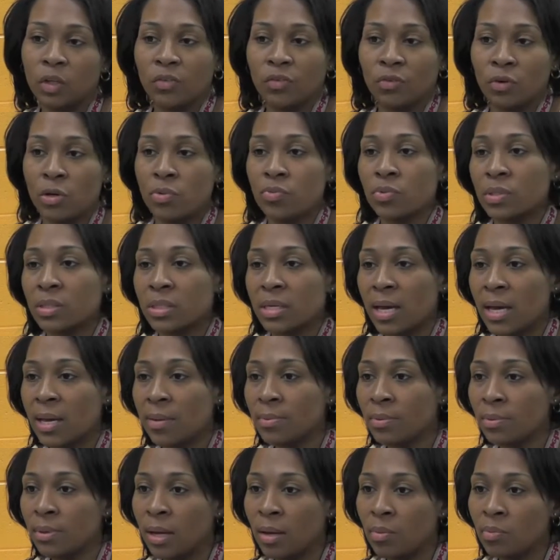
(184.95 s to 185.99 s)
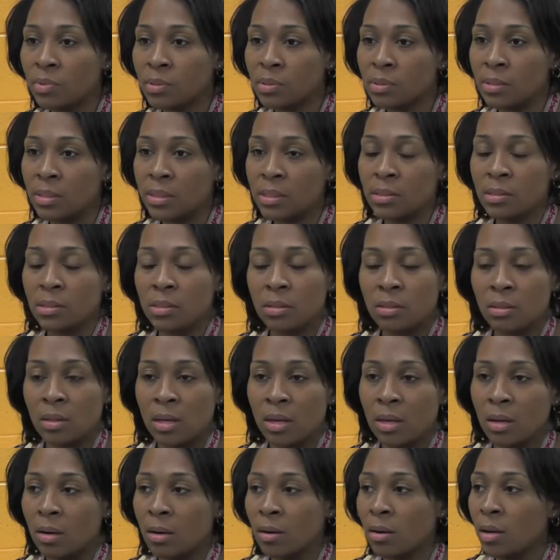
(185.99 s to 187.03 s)
frequency table that was listed
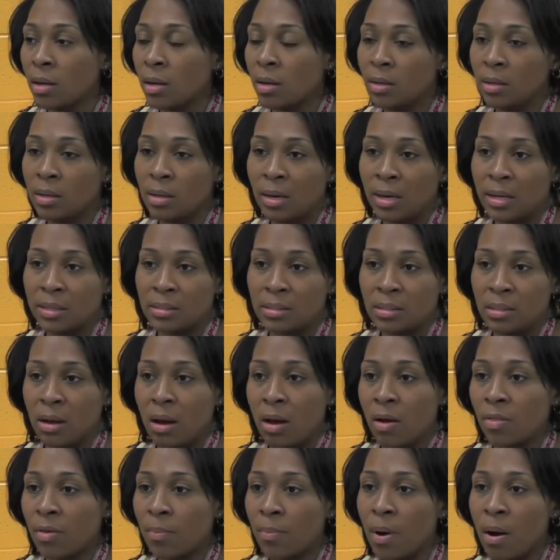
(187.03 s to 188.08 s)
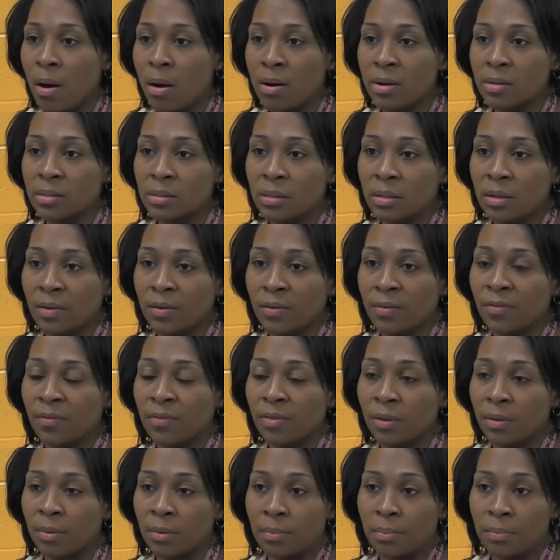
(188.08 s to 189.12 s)
there? Did I see all the parts of
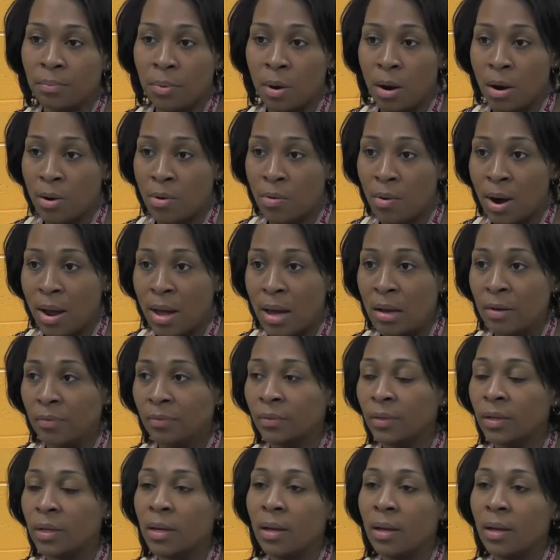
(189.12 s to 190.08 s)
the bar graph?